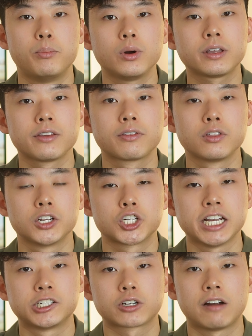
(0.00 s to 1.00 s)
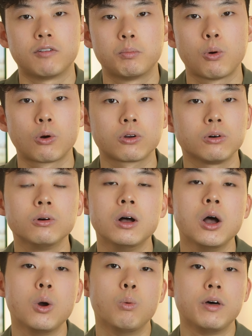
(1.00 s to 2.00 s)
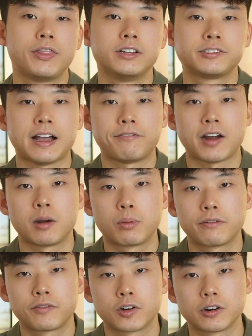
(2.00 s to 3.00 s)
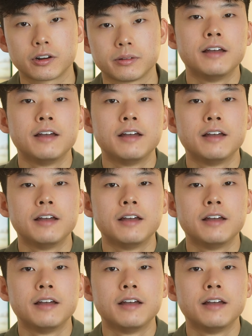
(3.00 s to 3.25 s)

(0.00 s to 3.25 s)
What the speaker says: booking through the Chase Travel Portal with the Sapphire Preferred.